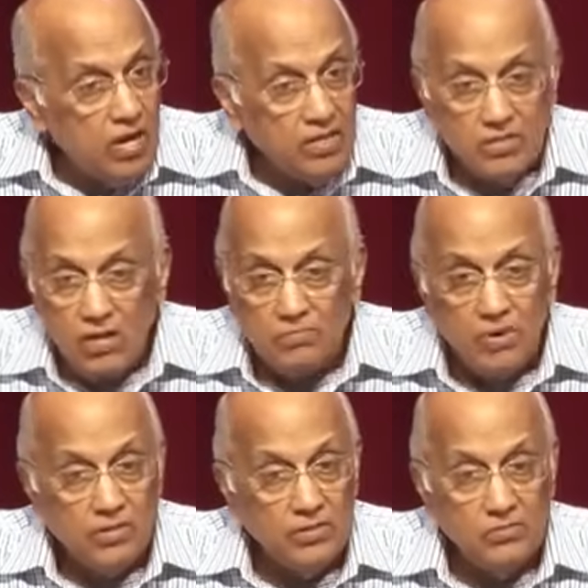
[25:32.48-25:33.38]
That's not
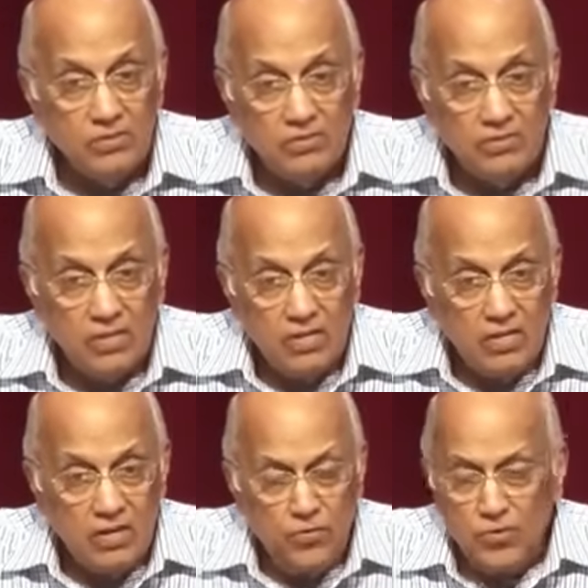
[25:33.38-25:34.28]
possible.
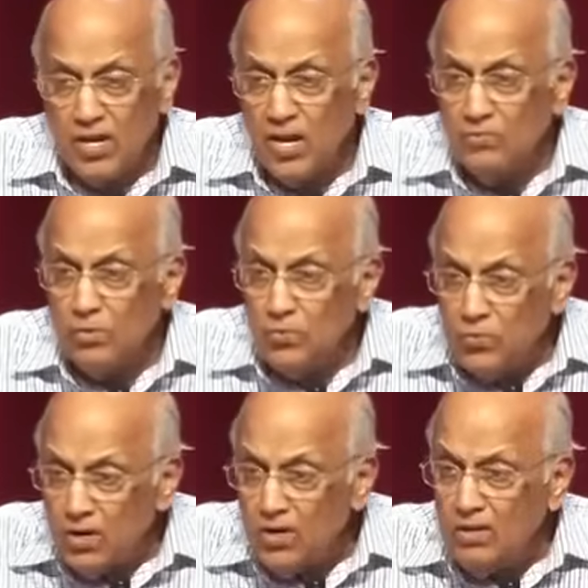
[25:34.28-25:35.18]
If you can have a
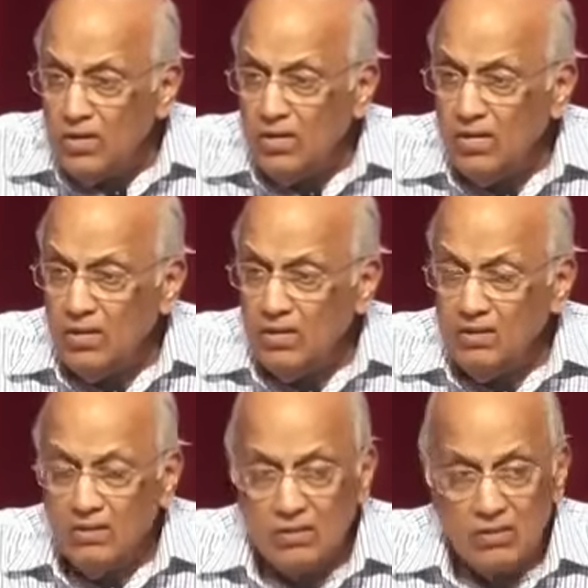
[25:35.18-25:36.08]
worldly,
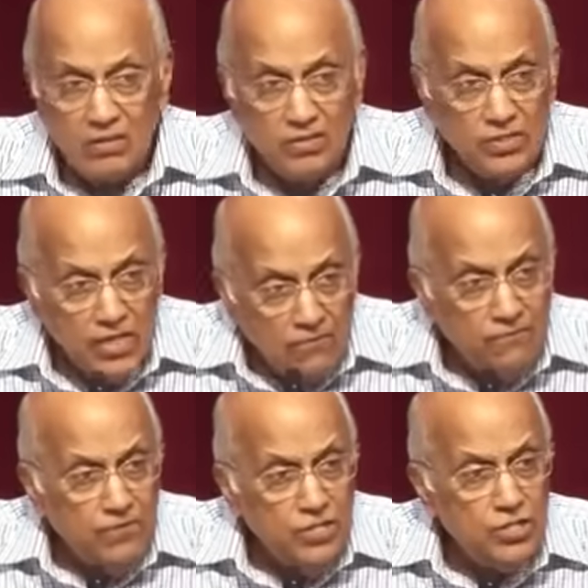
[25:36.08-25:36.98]

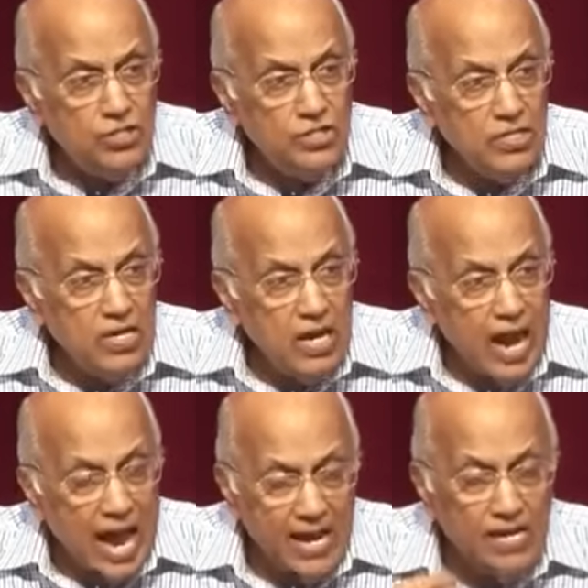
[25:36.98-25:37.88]
selfish
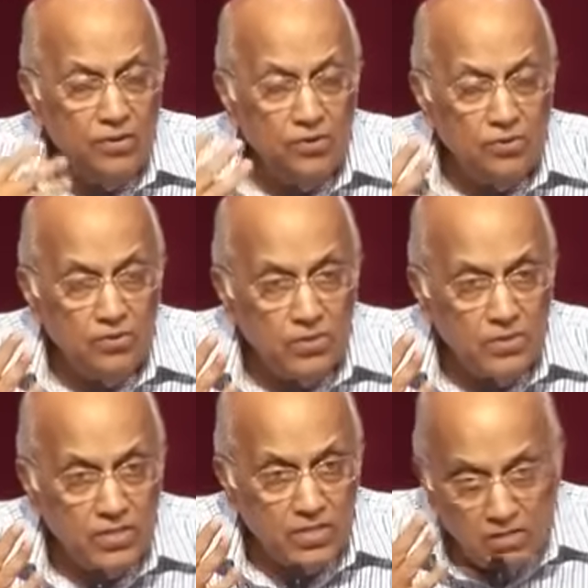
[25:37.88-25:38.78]
attitude
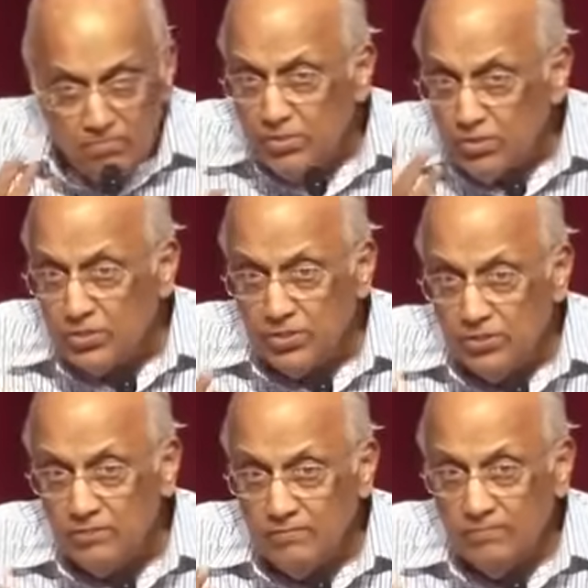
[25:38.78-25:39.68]
towards another
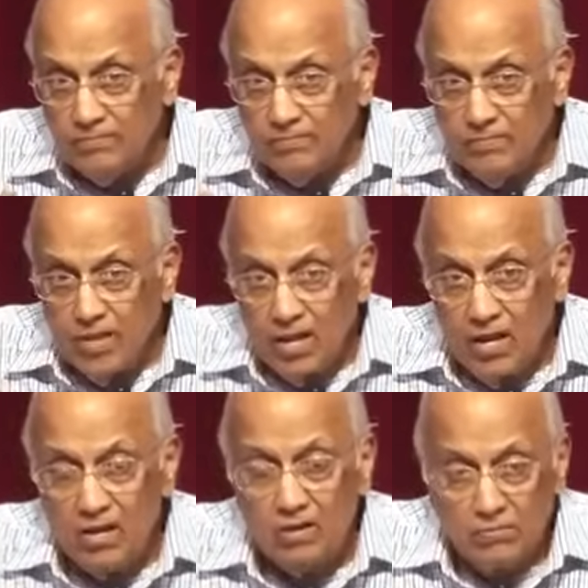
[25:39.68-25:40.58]
person
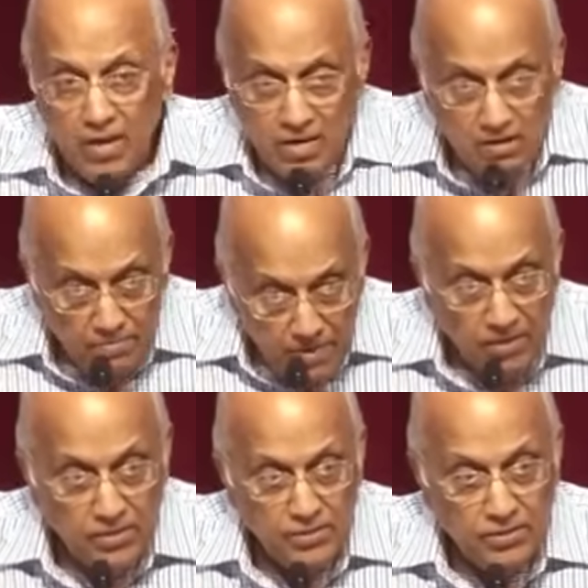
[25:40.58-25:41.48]
and remain at
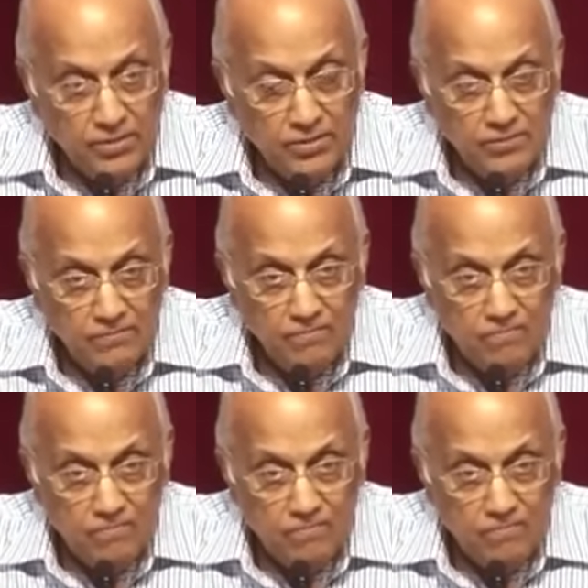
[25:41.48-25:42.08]
peace,